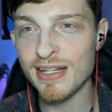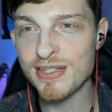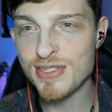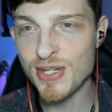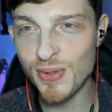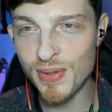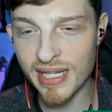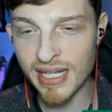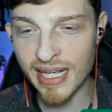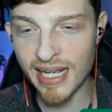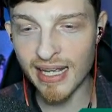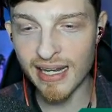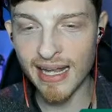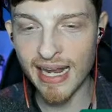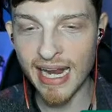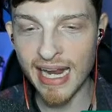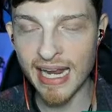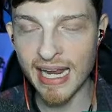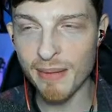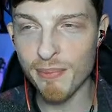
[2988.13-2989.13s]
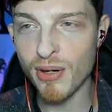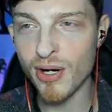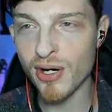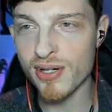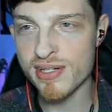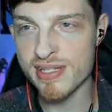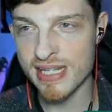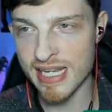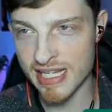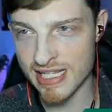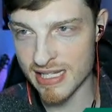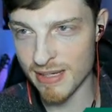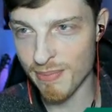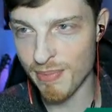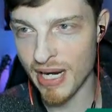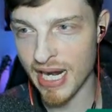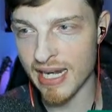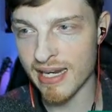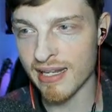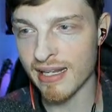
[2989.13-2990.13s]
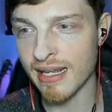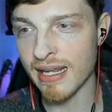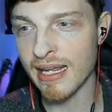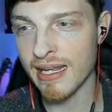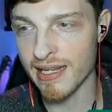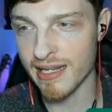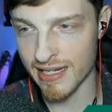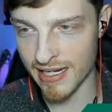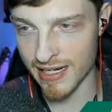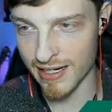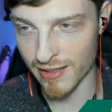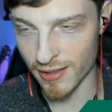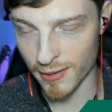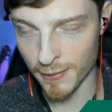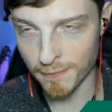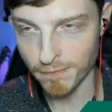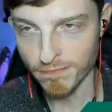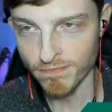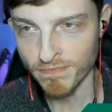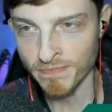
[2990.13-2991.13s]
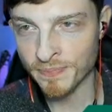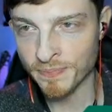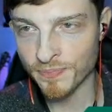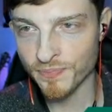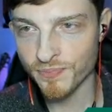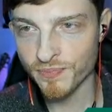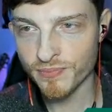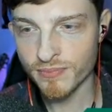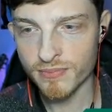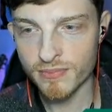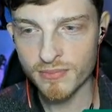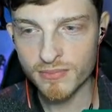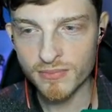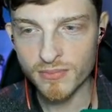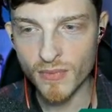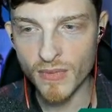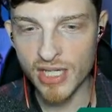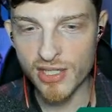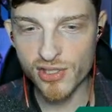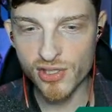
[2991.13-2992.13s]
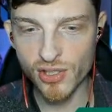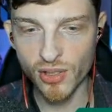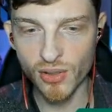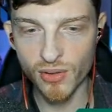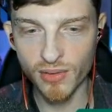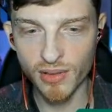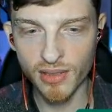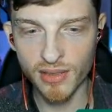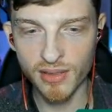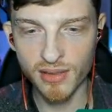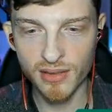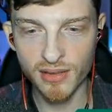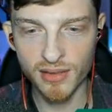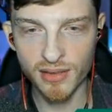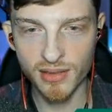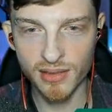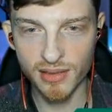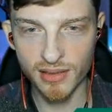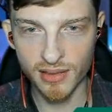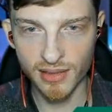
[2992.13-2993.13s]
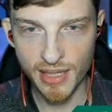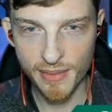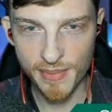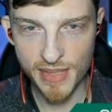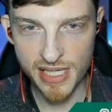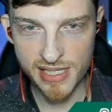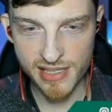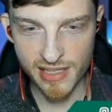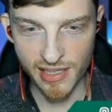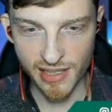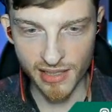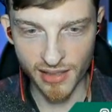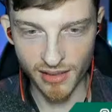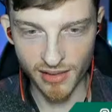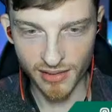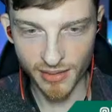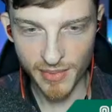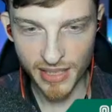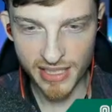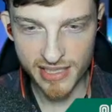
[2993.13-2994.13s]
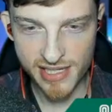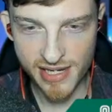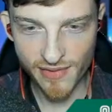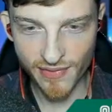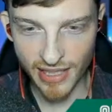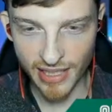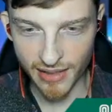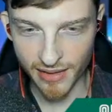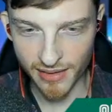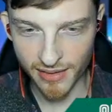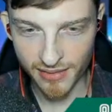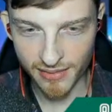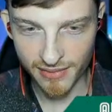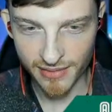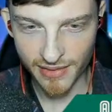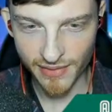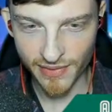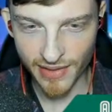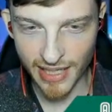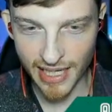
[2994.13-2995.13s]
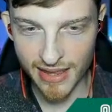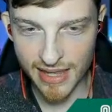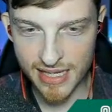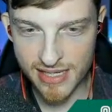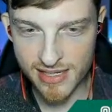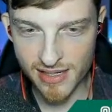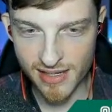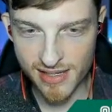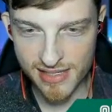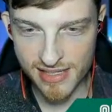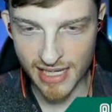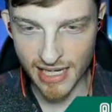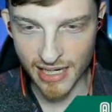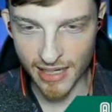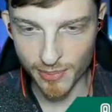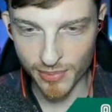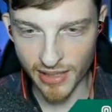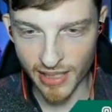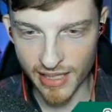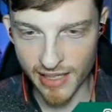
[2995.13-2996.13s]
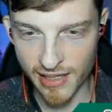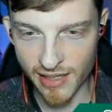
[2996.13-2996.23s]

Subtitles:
tuning in, and participating here. So let me see here. Let me see if I got this all set up right